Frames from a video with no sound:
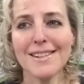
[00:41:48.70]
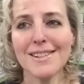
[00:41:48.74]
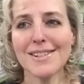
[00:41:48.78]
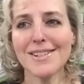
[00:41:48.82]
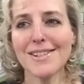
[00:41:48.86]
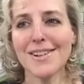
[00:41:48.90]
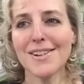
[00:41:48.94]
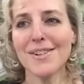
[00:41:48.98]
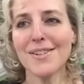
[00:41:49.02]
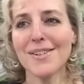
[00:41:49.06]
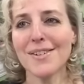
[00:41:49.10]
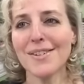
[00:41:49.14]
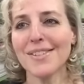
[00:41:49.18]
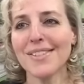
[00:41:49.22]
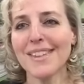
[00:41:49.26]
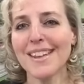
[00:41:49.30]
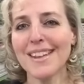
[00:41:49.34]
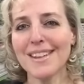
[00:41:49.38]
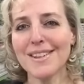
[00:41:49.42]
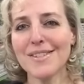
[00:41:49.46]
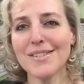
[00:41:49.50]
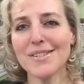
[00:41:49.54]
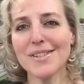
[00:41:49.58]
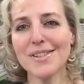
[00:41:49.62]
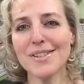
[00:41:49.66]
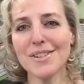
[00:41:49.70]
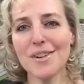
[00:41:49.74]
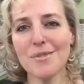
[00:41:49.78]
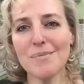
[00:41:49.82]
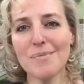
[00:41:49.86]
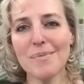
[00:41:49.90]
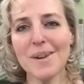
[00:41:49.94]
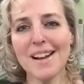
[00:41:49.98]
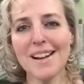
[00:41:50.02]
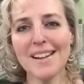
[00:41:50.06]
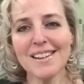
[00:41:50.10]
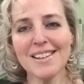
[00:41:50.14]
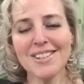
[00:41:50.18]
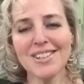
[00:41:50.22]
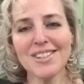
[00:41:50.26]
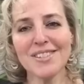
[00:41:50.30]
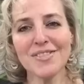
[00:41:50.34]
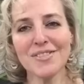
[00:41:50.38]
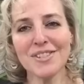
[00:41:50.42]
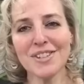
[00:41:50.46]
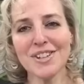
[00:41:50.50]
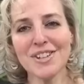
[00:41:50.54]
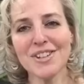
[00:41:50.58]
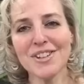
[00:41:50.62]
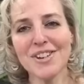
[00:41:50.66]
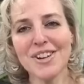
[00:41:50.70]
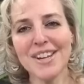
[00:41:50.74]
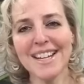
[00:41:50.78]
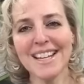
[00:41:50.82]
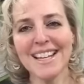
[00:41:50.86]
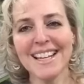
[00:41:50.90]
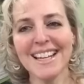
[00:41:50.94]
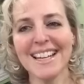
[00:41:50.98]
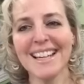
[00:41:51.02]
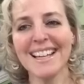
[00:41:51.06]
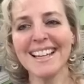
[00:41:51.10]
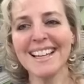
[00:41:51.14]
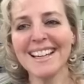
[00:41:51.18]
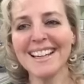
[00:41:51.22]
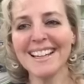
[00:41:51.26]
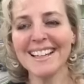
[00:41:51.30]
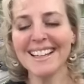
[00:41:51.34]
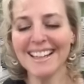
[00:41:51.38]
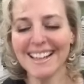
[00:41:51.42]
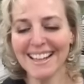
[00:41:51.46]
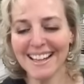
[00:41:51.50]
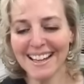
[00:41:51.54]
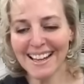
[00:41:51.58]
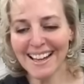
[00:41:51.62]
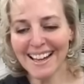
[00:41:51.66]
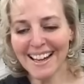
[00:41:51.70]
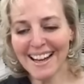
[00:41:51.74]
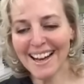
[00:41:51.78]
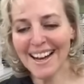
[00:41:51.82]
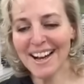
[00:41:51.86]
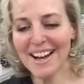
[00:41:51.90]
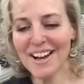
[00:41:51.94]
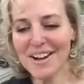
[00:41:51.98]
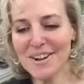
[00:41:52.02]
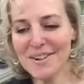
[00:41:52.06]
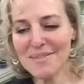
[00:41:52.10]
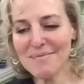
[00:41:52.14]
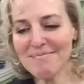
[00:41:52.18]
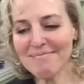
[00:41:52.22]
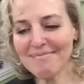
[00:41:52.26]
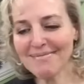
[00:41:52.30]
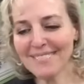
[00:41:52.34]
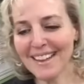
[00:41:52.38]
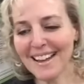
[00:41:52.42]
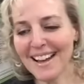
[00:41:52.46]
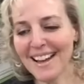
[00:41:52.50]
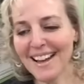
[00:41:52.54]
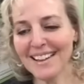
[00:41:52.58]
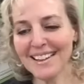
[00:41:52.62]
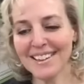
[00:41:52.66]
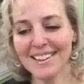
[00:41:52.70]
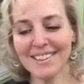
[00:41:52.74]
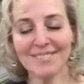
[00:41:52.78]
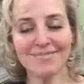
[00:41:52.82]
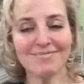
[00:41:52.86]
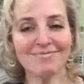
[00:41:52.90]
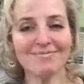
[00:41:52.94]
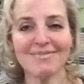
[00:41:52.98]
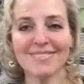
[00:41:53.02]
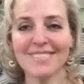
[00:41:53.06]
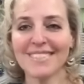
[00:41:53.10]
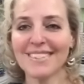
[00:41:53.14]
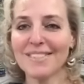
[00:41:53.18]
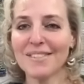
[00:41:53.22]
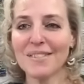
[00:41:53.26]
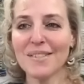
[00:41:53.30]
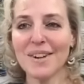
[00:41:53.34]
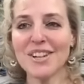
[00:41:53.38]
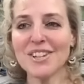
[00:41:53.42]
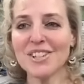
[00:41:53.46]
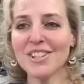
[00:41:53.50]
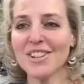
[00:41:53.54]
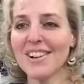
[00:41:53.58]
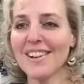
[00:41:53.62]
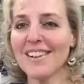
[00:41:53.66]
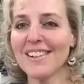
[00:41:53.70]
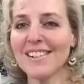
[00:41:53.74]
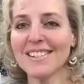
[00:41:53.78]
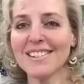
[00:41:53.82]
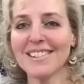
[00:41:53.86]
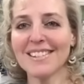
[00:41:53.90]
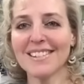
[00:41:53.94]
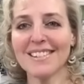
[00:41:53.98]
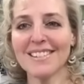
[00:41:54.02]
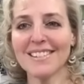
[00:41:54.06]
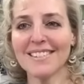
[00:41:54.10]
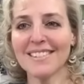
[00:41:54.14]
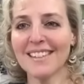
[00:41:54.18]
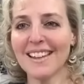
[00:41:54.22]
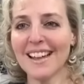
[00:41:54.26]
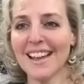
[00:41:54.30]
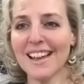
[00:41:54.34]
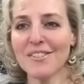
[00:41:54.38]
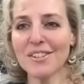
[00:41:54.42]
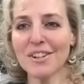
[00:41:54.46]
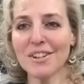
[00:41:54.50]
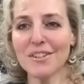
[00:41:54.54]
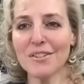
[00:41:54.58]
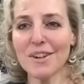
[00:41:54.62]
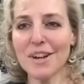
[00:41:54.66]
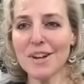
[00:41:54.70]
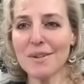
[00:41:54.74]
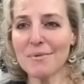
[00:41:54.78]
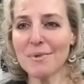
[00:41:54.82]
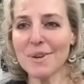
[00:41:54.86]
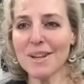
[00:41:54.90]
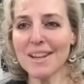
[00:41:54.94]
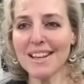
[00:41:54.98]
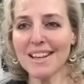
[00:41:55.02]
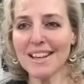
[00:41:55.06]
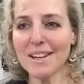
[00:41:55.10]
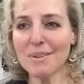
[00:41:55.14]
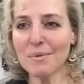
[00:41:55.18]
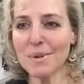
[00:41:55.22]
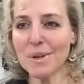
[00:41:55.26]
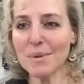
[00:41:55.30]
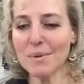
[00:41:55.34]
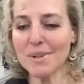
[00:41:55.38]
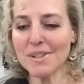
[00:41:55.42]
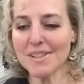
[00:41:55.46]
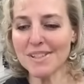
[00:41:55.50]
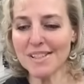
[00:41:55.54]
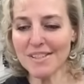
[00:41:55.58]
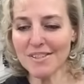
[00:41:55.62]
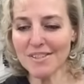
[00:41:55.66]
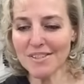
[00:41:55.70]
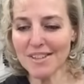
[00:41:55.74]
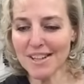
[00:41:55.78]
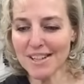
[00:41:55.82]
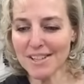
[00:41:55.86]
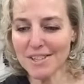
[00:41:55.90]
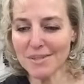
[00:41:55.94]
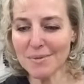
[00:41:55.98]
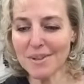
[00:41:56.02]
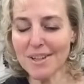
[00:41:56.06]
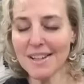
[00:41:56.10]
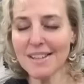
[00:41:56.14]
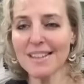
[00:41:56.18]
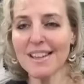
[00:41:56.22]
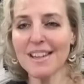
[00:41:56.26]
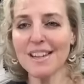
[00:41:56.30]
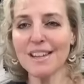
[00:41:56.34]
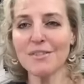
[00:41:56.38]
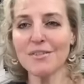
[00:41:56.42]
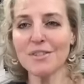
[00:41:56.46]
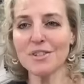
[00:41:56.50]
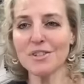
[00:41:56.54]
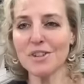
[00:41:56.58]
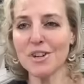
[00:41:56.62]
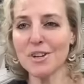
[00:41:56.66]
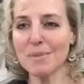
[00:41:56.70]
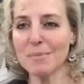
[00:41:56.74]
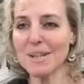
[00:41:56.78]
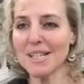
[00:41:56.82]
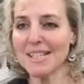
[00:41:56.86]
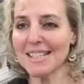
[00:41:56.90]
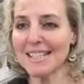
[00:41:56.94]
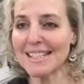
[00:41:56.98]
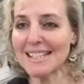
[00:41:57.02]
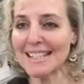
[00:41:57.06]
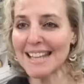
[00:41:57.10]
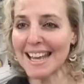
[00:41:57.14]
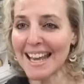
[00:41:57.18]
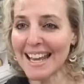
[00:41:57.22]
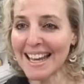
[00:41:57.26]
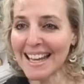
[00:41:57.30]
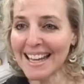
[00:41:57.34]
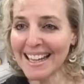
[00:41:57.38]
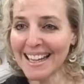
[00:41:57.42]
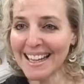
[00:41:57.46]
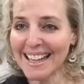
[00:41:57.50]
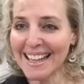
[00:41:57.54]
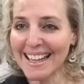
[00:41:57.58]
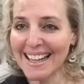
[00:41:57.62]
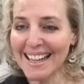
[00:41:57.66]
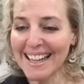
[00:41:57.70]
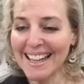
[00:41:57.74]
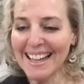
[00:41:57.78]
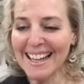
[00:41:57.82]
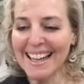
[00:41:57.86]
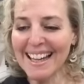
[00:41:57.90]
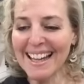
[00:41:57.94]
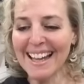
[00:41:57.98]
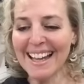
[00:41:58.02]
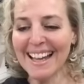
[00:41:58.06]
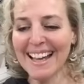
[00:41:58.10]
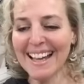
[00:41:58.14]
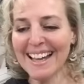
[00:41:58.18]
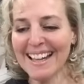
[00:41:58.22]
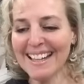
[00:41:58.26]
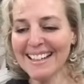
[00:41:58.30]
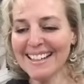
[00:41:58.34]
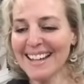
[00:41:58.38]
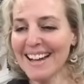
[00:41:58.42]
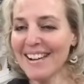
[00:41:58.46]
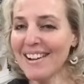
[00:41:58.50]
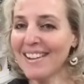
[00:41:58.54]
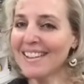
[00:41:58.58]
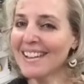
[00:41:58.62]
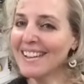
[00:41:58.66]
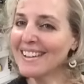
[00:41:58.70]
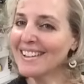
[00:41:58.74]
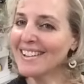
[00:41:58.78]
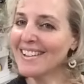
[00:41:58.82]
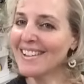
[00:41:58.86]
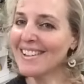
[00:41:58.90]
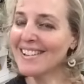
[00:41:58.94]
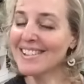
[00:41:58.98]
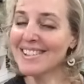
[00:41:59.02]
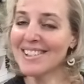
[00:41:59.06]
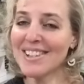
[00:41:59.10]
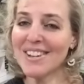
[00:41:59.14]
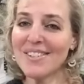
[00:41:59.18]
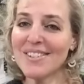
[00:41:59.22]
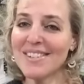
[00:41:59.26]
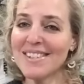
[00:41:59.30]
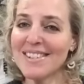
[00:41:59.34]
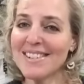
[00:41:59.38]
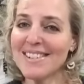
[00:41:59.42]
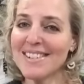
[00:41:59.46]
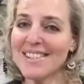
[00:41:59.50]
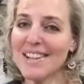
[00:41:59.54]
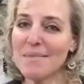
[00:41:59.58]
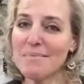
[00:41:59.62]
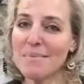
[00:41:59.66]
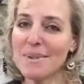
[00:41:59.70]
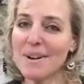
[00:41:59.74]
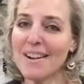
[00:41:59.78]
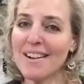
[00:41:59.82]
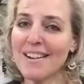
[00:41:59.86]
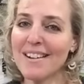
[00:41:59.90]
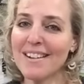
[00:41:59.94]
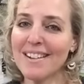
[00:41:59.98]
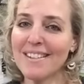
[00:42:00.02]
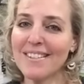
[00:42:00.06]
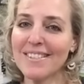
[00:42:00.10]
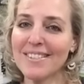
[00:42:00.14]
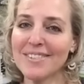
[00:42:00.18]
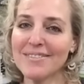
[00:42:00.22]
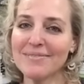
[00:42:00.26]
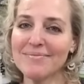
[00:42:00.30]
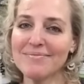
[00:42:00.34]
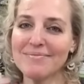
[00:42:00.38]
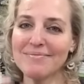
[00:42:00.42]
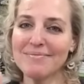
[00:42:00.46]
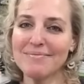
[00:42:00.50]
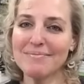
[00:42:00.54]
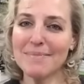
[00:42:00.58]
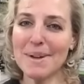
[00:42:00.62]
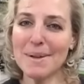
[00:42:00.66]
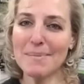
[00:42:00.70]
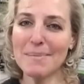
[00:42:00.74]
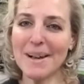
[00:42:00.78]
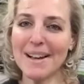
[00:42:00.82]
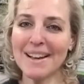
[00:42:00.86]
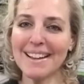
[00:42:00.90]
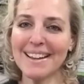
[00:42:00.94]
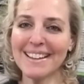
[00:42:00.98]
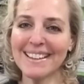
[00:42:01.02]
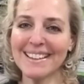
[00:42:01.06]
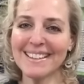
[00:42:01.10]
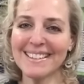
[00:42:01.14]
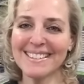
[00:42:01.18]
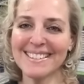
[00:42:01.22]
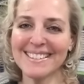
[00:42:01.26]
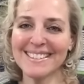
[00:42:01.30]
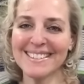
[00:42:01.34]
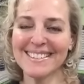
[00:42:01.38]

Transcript: So thank you so much for joining in. Um, I want you all to have a great week, and we will see you next week. Thank you for joining me today. And now I'd like you all to go and stamp your art out. Bye-bye.